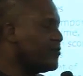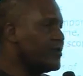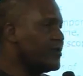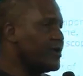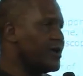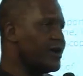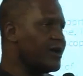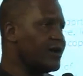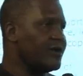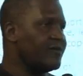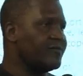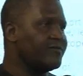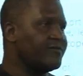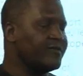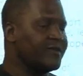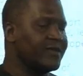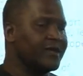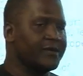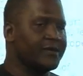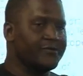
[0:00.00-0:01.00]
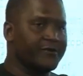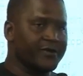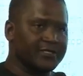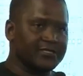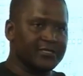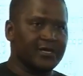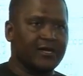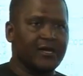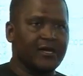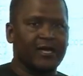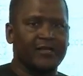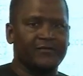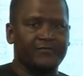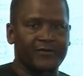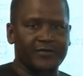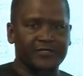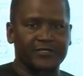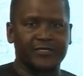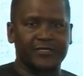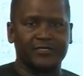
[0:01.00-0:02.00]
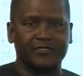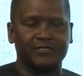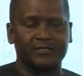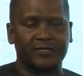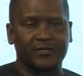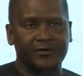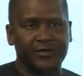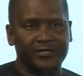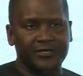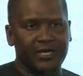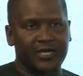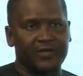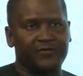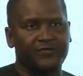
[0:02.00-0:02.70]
we have a greater advantage. The greater